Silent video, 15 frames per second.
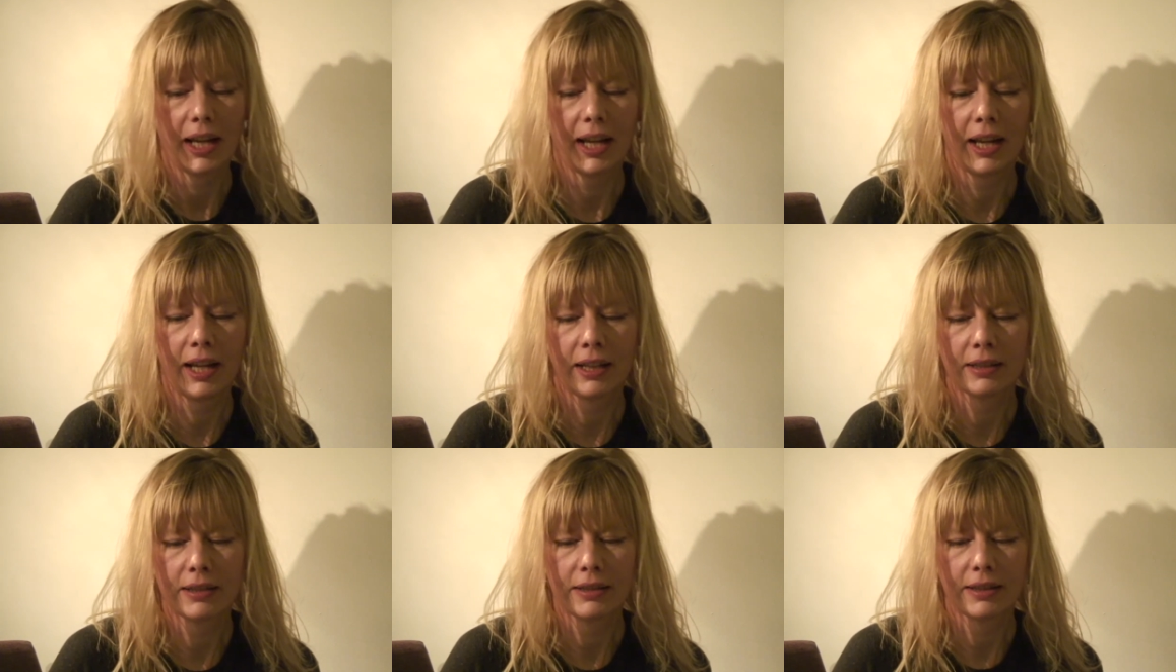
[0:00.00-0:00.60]

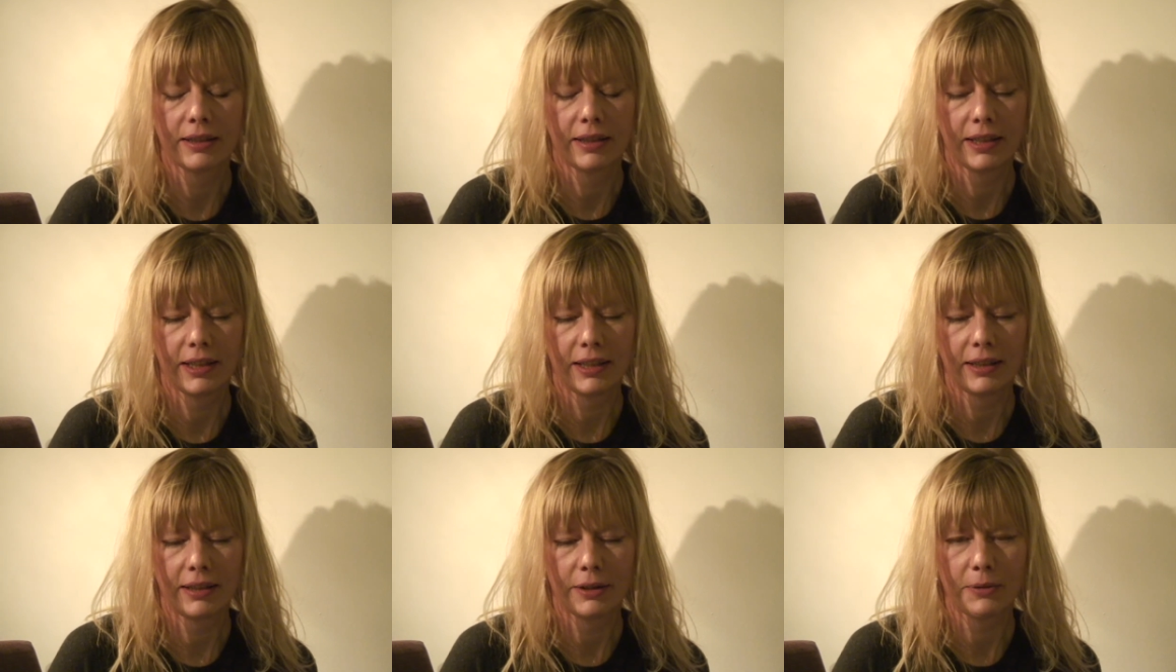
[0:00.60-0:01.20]
and
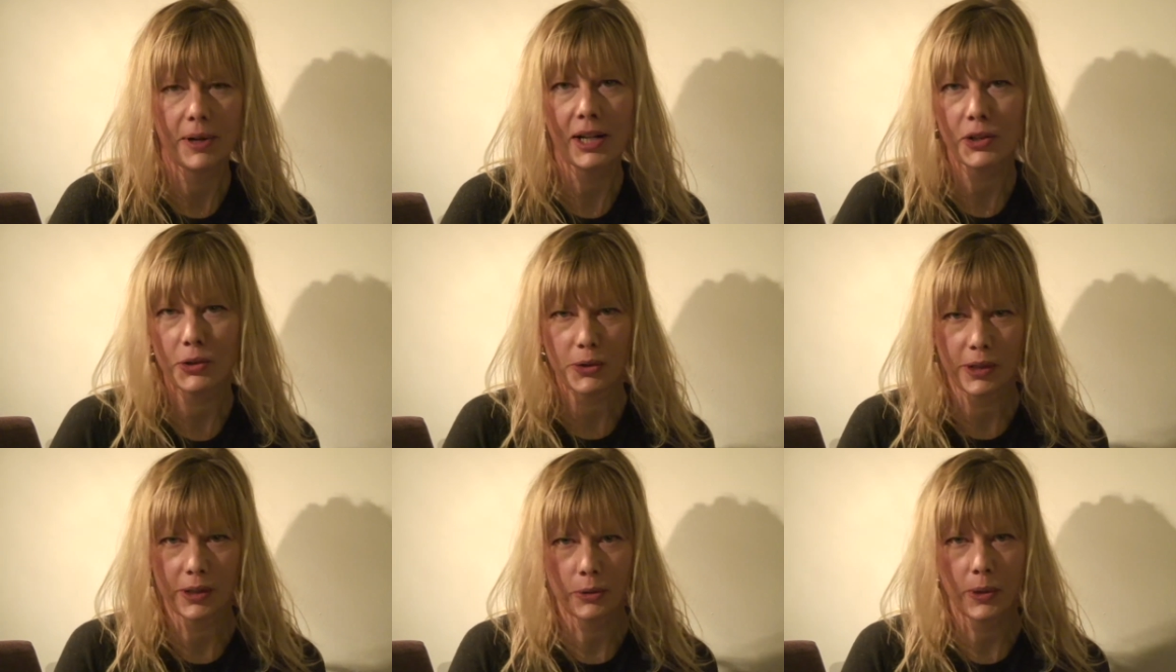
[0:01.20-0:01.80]
the
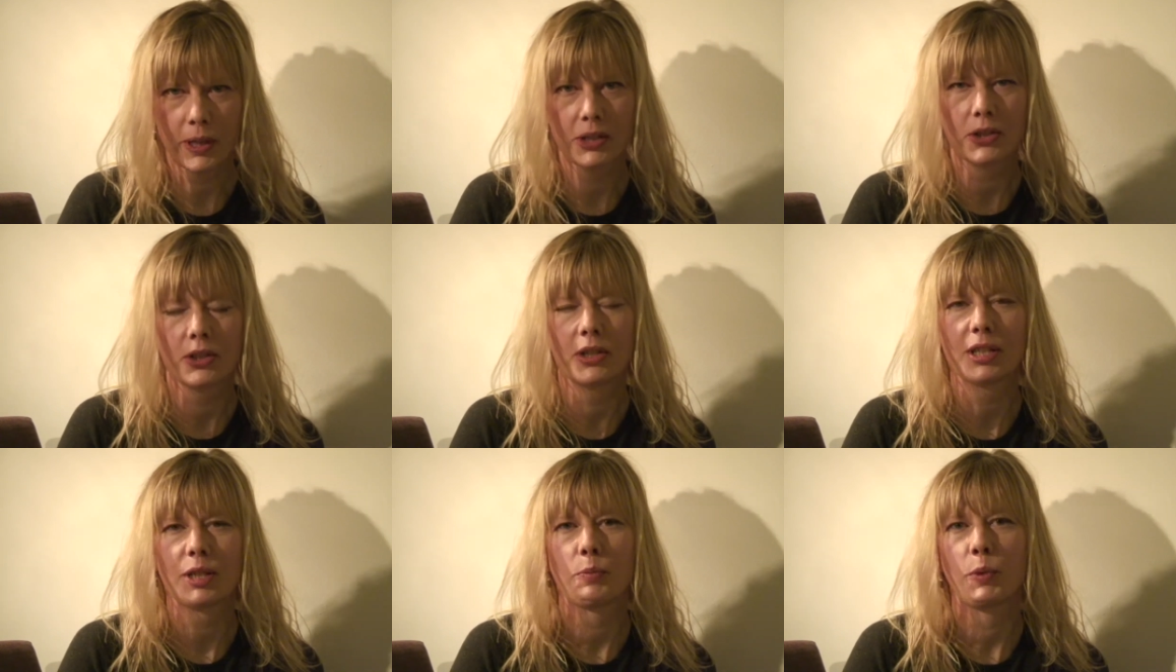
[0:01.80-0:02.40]
thrasher in
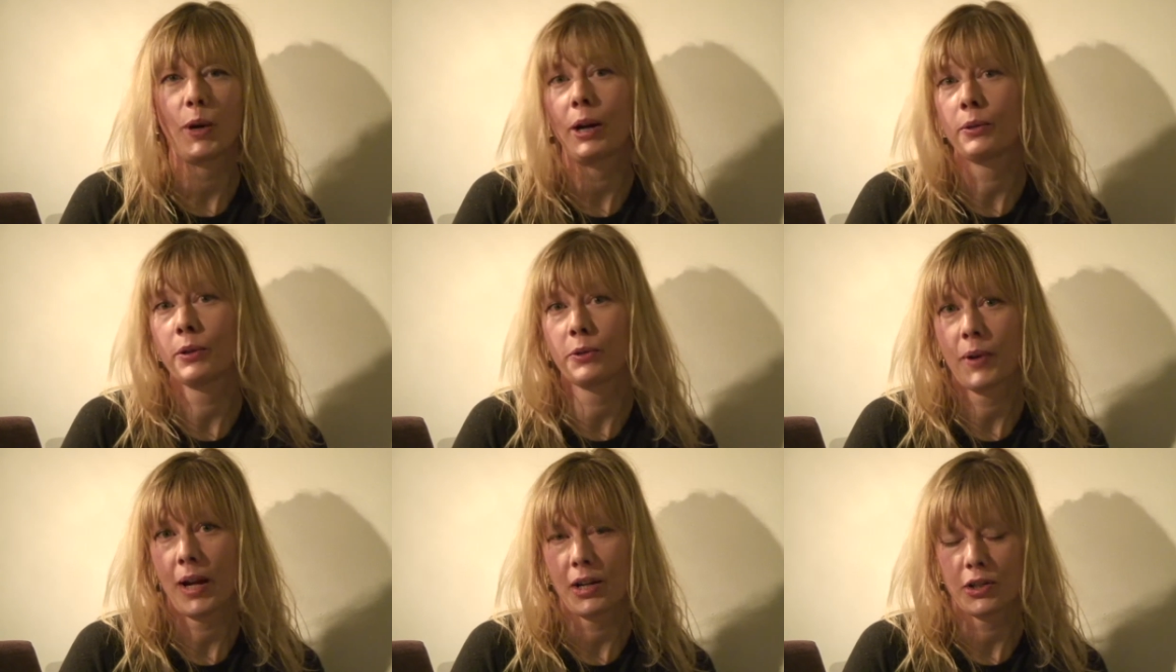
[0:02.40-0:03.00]
question is a brown
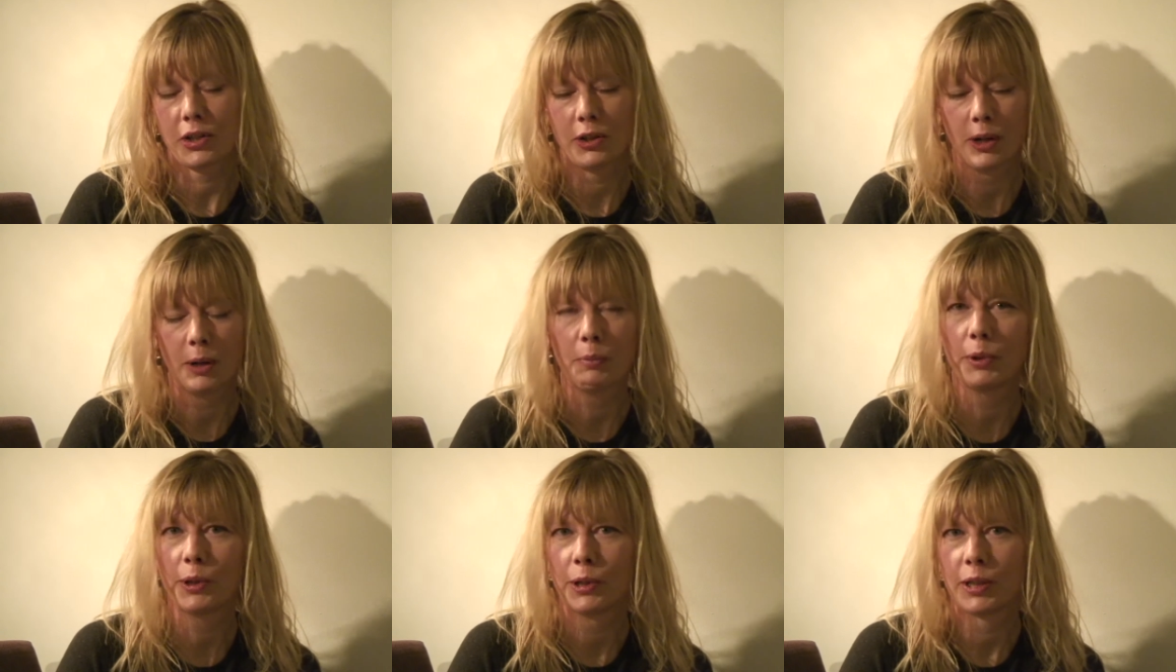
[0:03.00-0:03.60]
thrasher, a
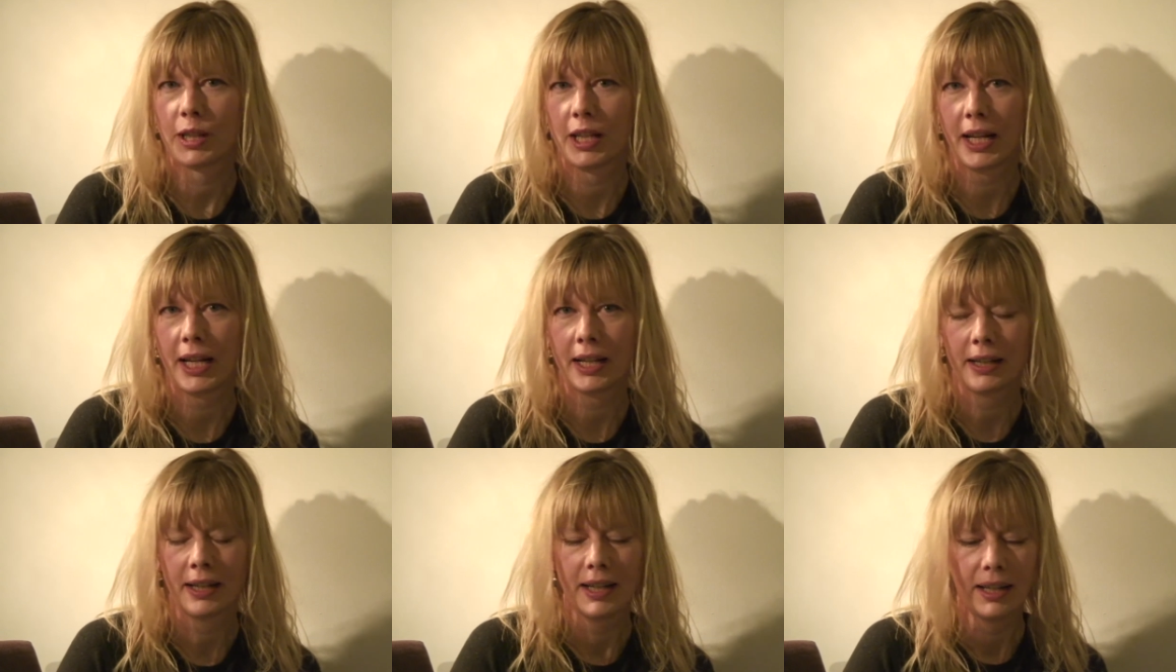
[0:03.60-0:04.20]
bird
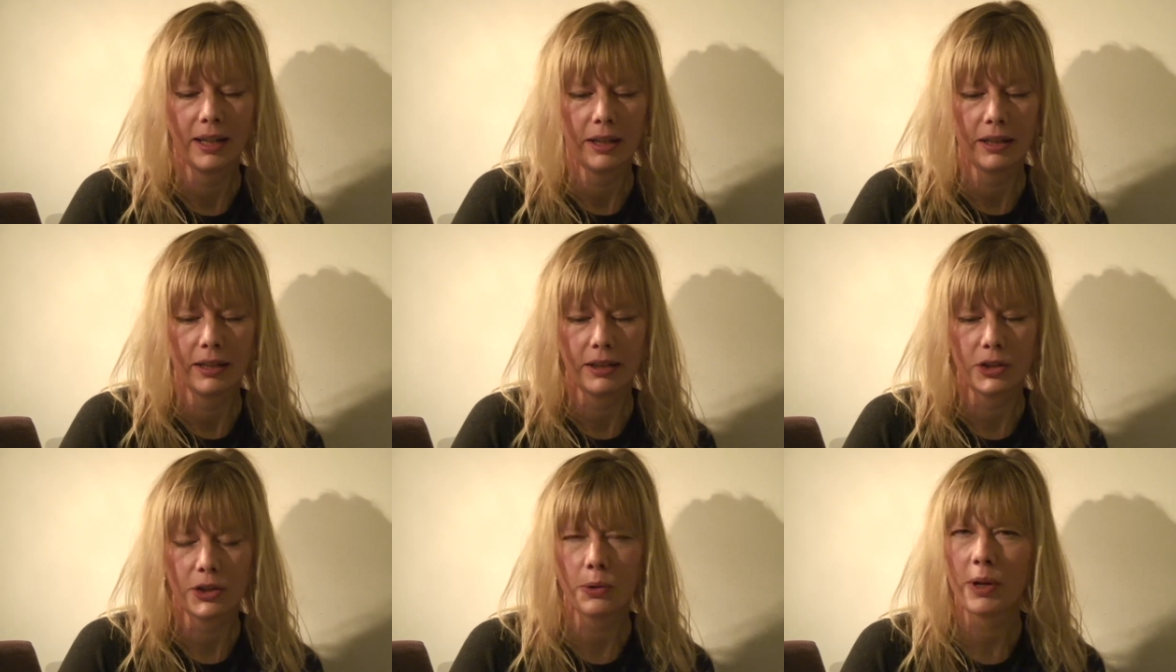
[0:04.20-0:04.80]
that
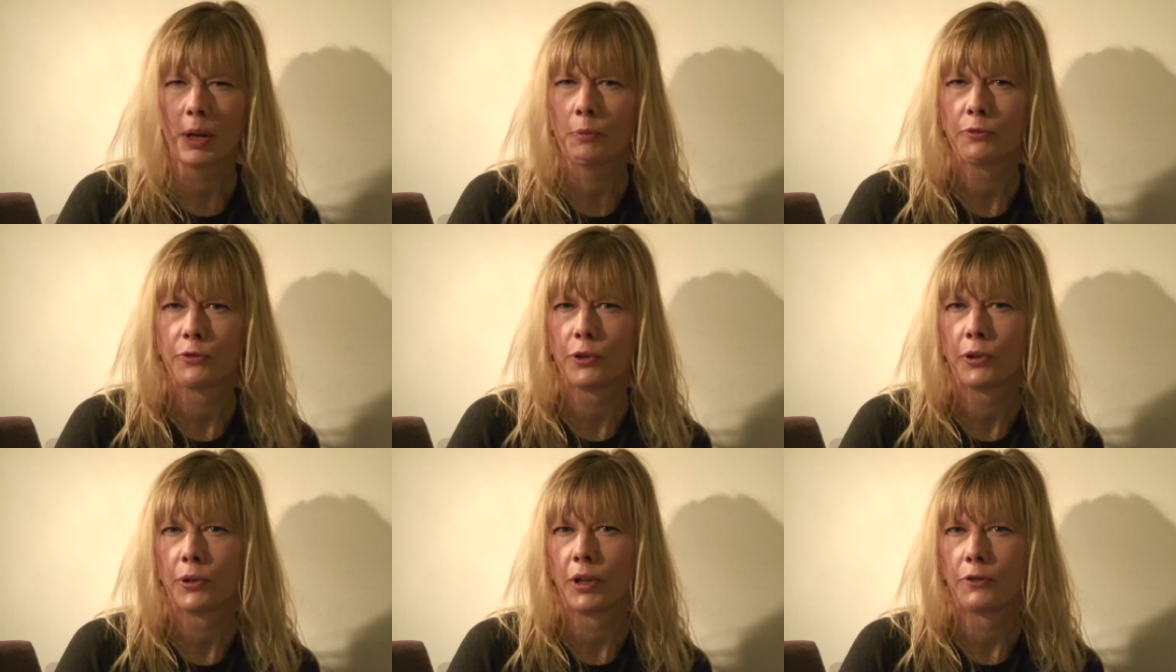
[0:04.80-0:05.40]
showed up
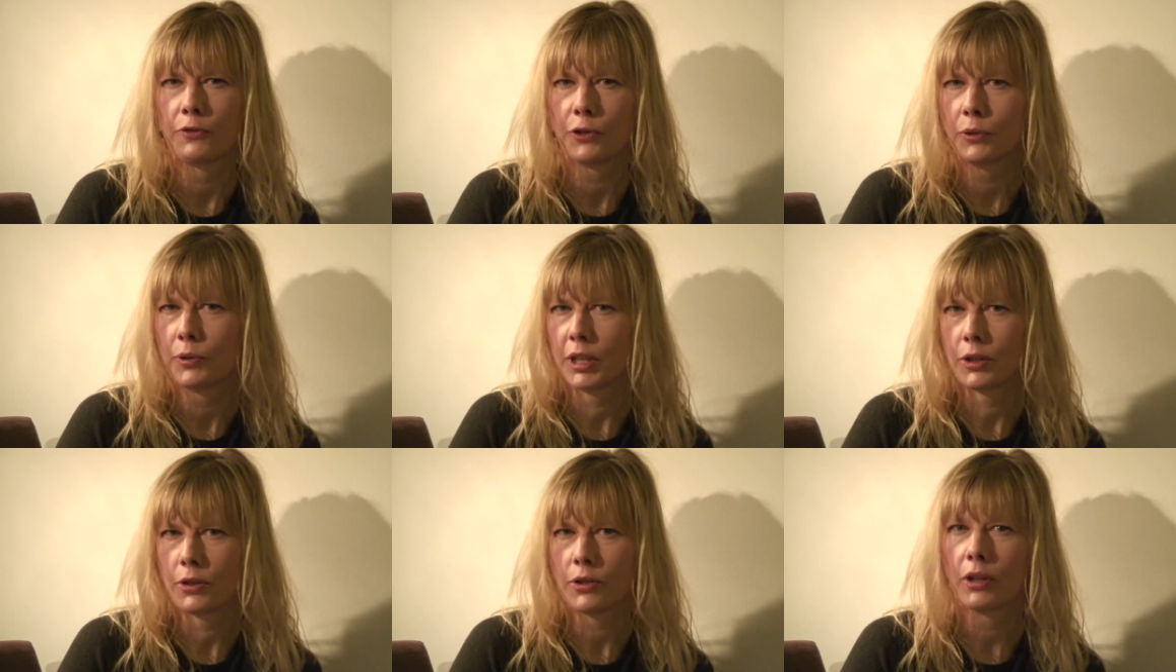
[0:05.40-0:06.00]
for a few
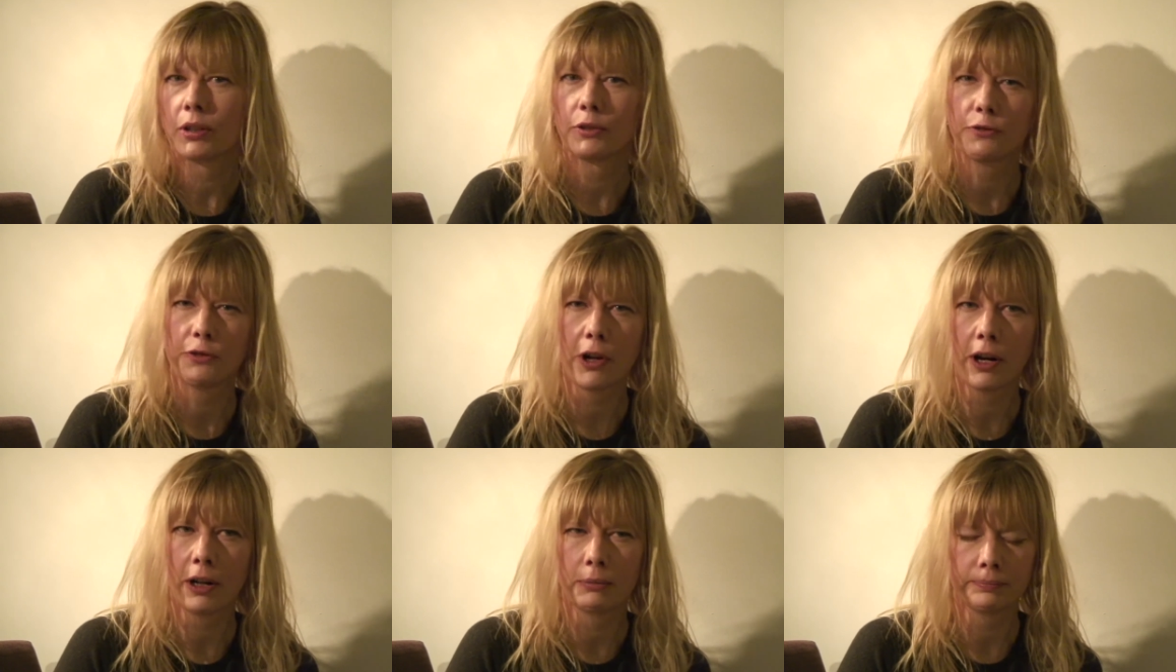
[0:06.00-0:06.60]
years on the
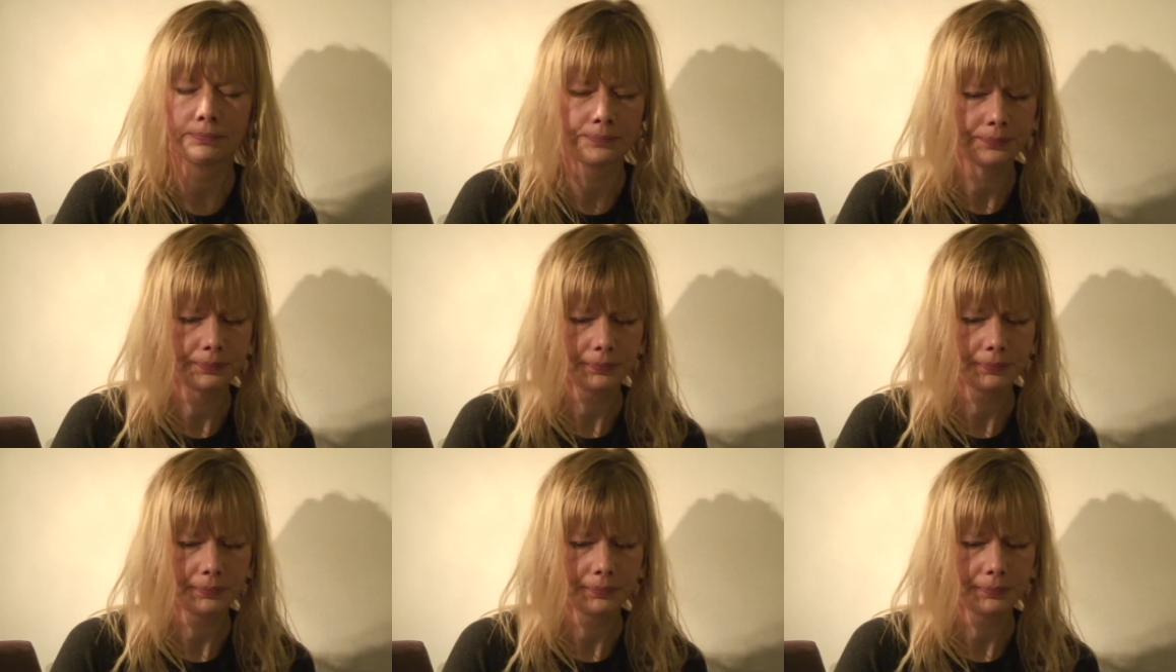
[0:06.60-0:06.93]
farm,